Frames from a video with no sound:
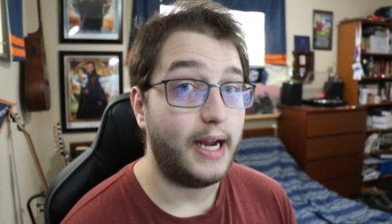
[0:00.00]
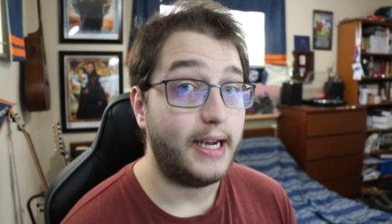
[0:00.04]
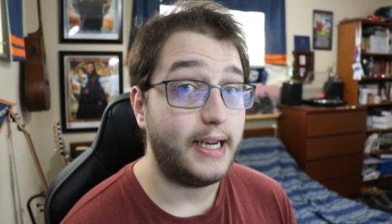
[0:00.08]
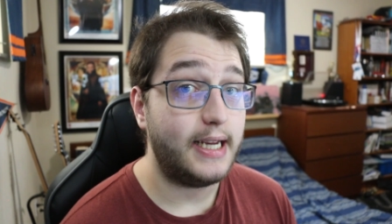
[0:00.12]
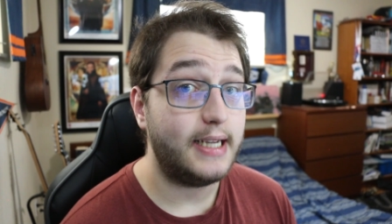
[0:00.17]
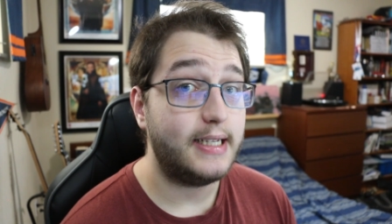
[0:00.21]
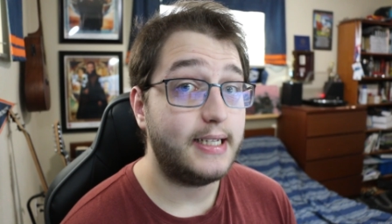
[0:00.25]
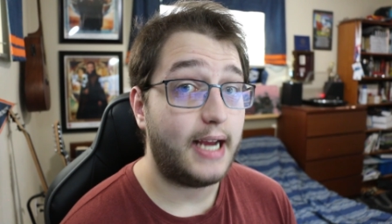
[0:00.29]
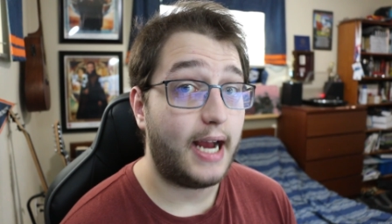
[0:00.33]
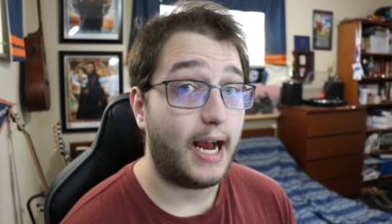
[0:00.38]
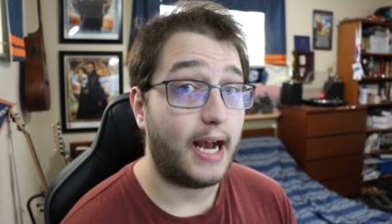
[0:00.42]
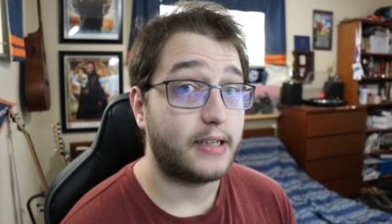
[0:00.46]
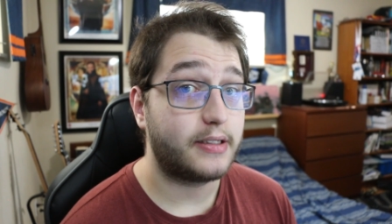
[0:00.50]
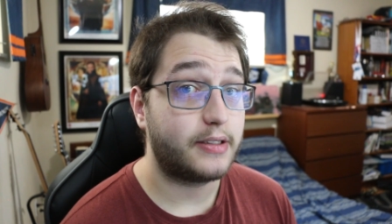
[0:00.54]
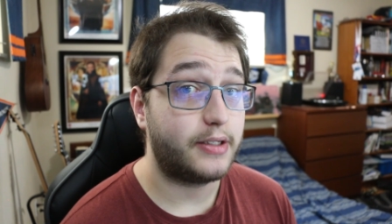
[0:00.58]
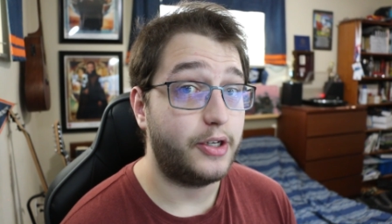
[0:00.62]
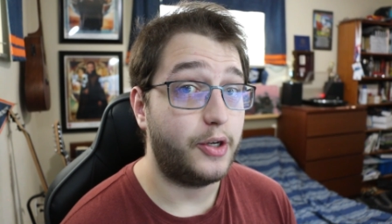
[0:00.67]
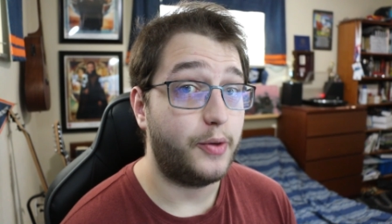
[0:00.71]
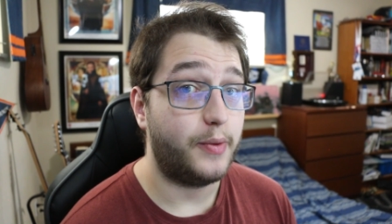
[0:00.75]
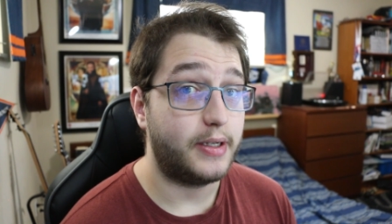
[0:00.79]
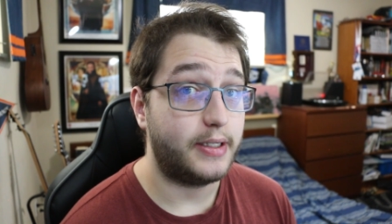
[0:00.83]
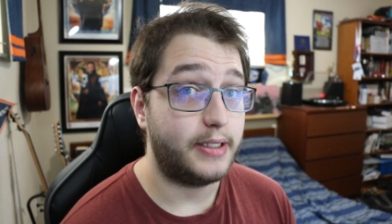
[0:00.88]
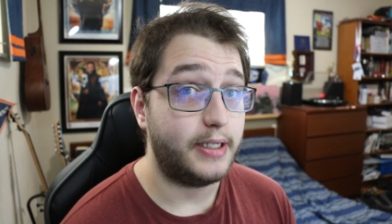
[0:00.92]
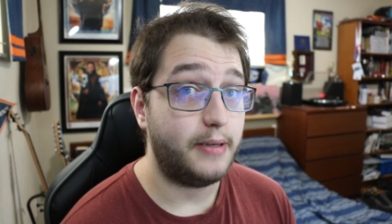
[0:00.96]
I need to ask
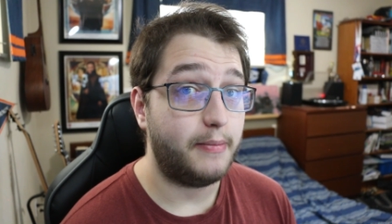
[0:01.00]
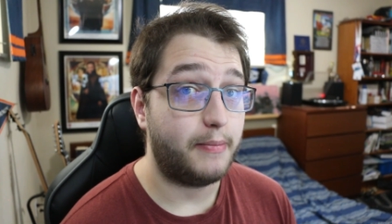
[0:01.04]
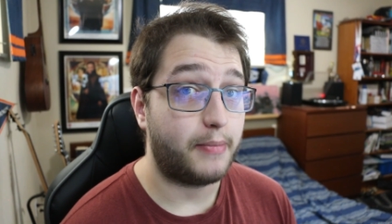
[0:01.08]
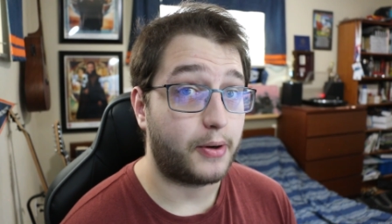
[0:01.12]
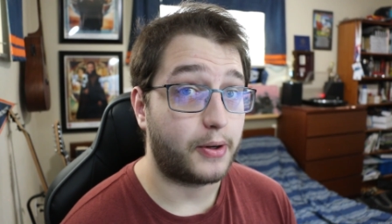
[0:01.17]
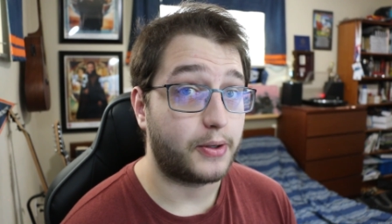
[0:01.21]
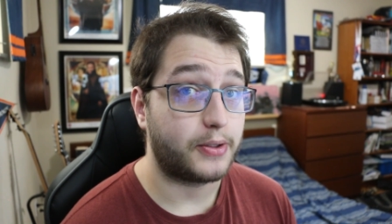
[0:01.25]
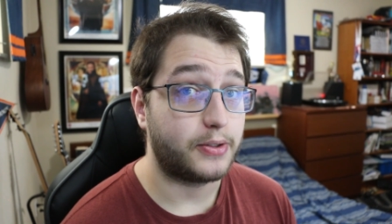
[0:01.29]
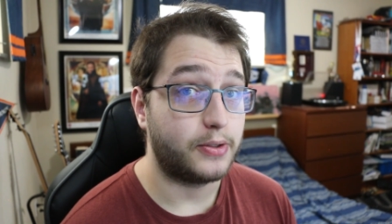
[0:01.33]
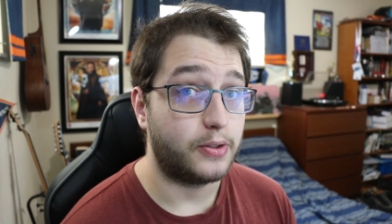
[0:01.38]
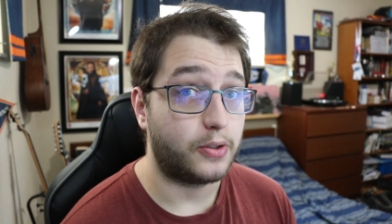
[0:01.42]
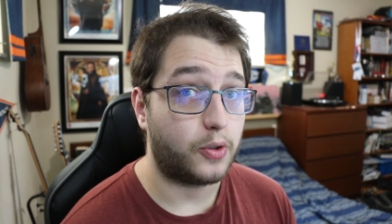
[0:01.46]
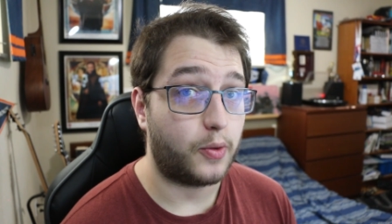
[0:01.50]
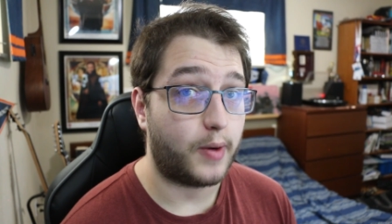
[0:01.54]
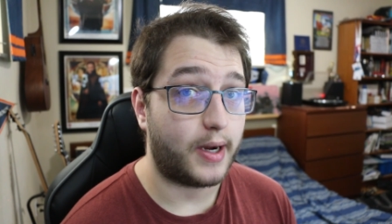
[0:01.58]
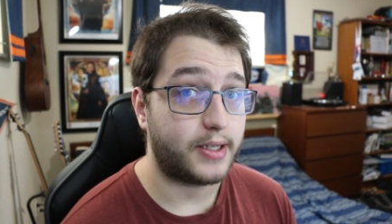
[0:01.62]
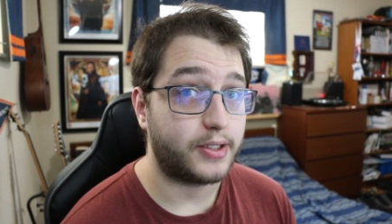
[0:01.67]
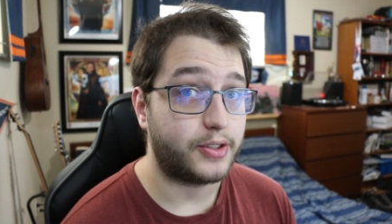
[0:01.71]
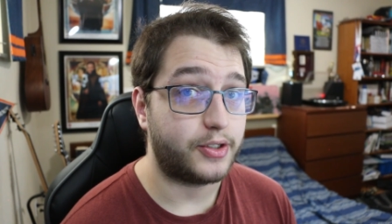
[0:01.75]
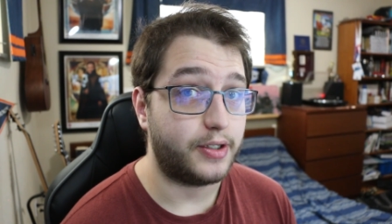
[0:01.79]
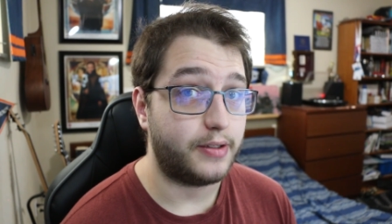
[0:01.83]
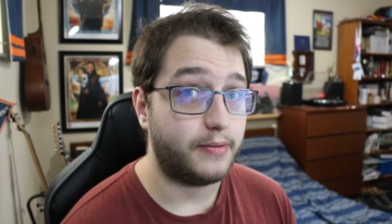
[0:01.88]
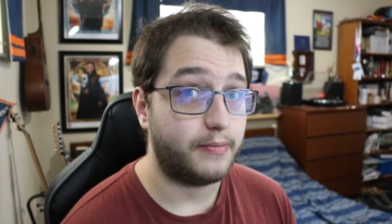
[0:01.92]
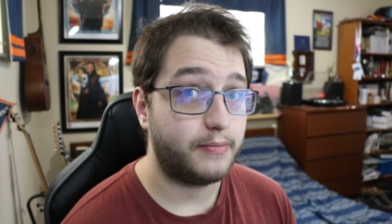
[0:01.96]
you a deep personal
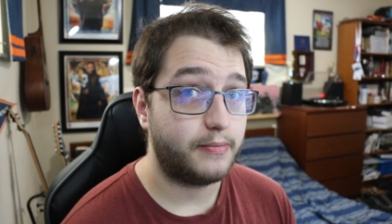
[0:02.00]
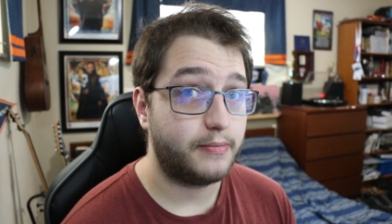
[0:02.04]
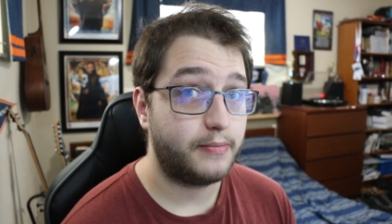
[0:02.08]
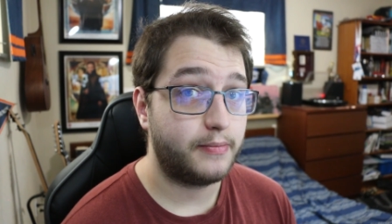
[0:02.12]
question,